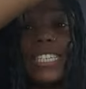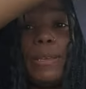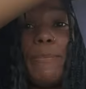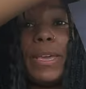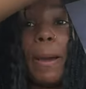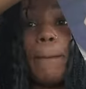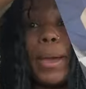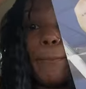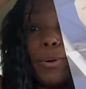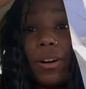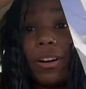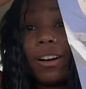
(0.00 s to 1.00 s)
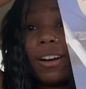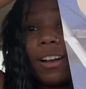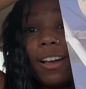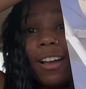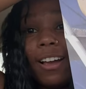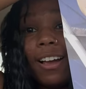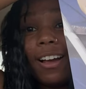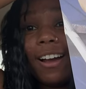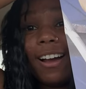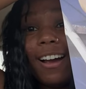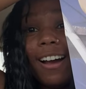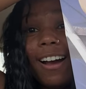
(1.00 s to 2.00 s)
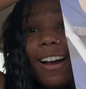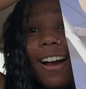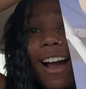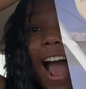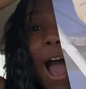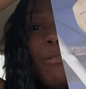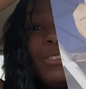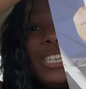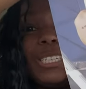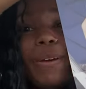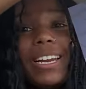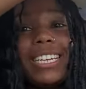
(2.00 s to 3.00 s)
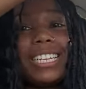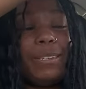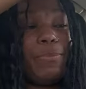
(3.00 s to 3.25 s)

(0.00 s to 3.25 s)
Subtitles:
it to be a member. I was expecting it to